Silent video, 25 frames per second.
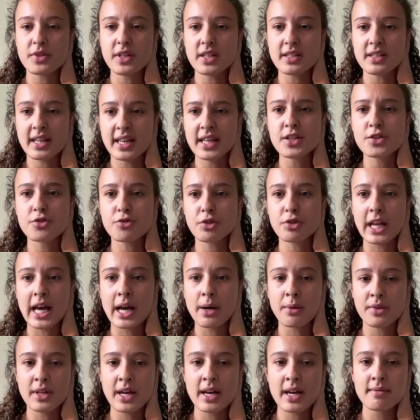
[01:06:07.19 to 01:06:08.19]
theatre history
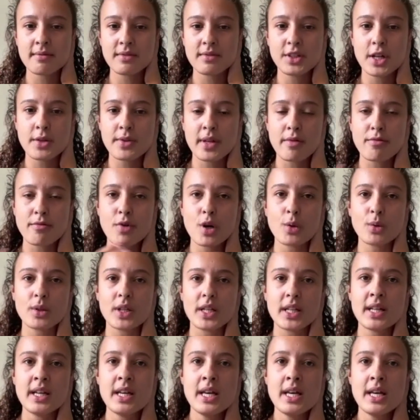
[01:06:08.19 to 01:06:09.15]
now that that role, and